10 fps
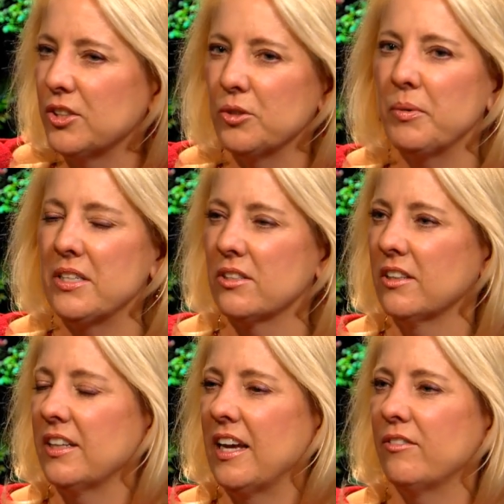you
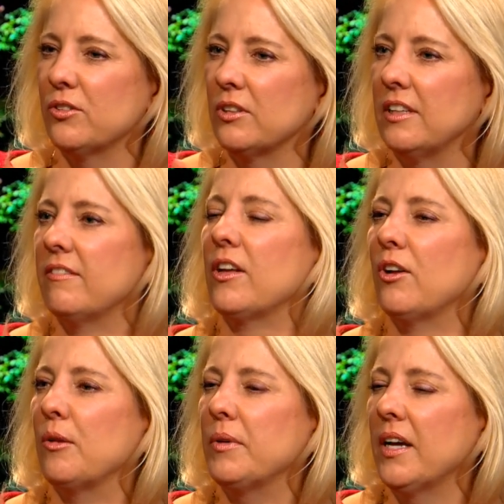basically have to leave that
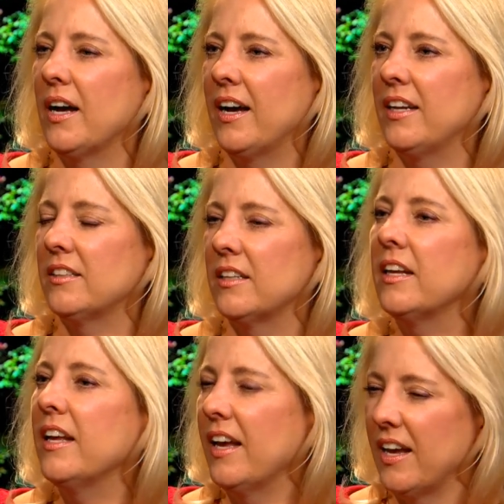all behind
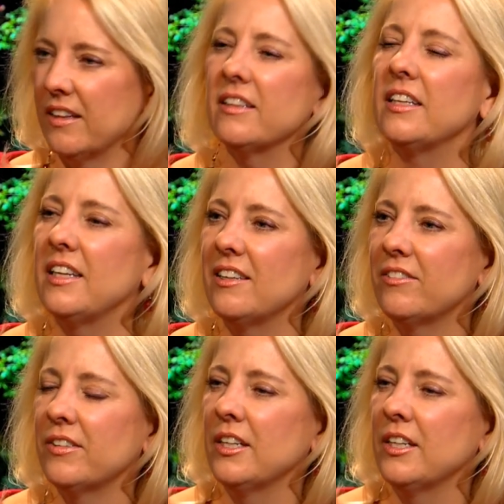and leave.